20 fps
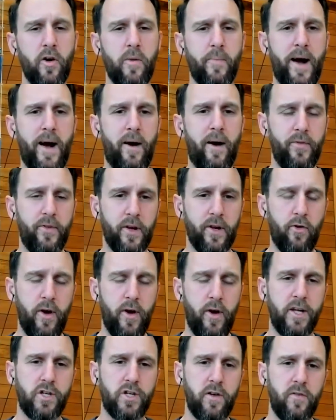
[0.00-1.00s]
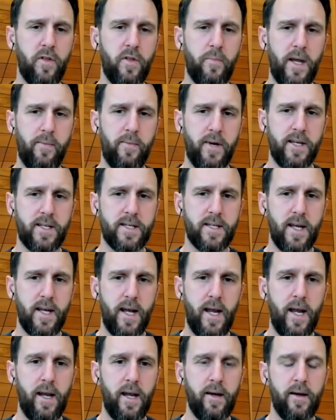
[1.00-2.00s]
about the creation of the
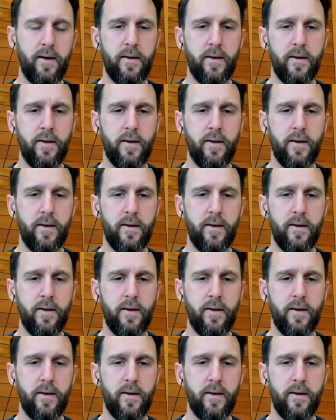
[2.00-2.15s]
BBC,